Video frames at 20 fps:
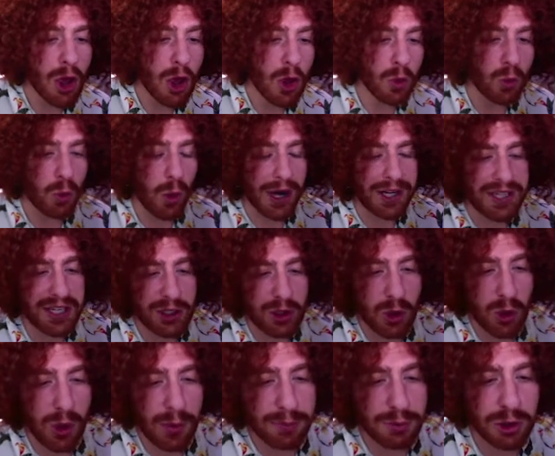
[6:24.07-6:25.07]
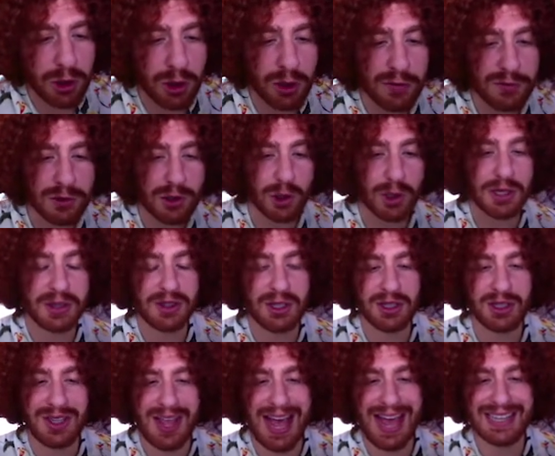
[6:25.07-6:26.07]
What did you observe during the
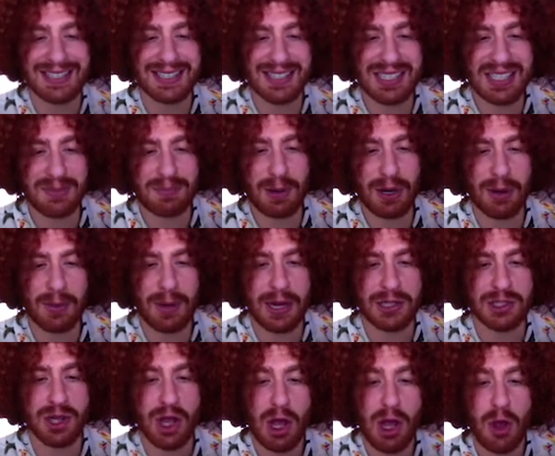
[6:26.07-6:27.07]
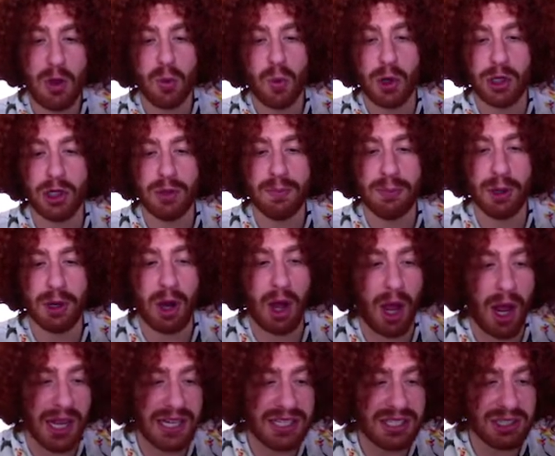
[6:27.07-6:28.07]
last experiment when you put
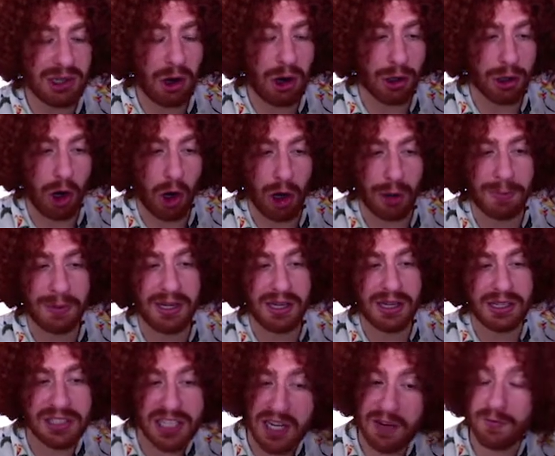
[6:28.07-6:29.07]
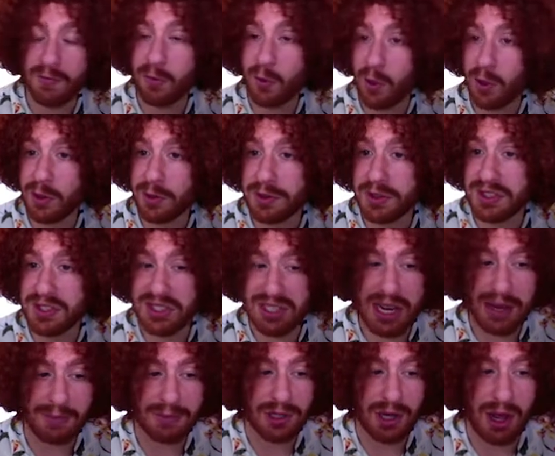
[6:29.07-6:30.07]
ice on carpet and tinfoil at the
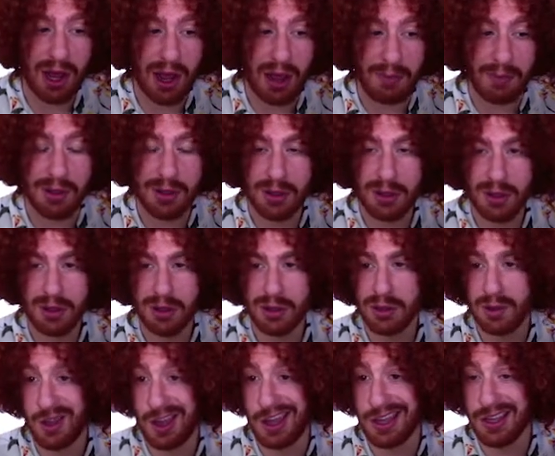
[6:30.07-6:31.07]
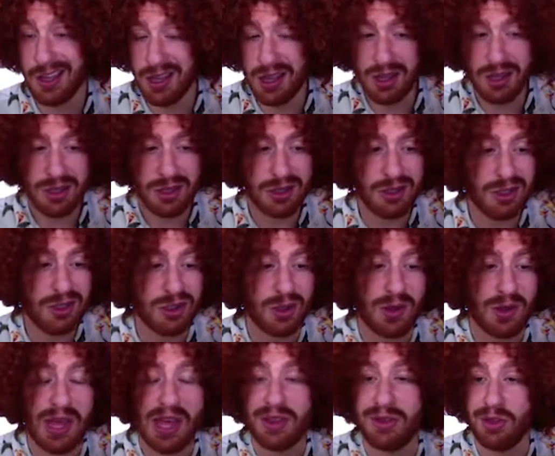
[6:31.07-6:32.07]
same time? Okay, so
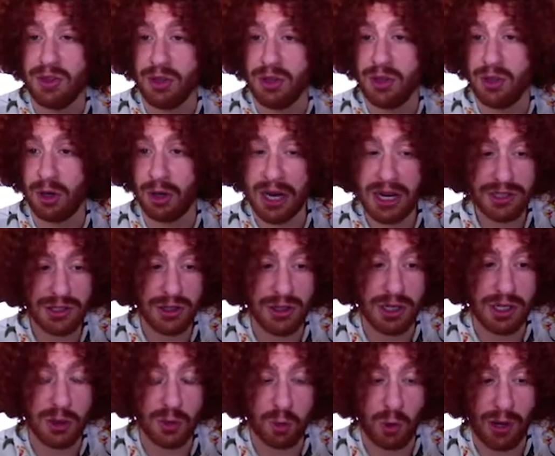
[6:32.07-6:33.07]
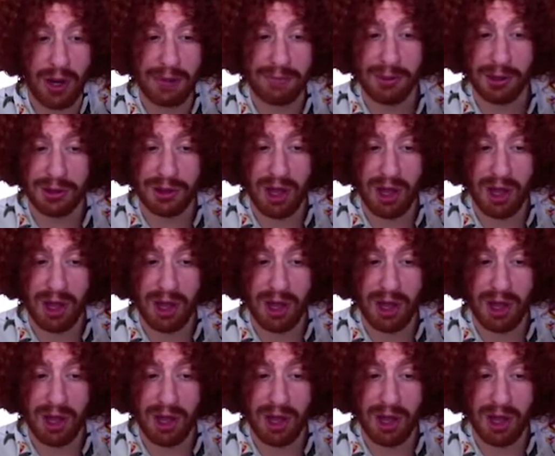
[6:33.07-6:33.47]
then your answer is, when I put the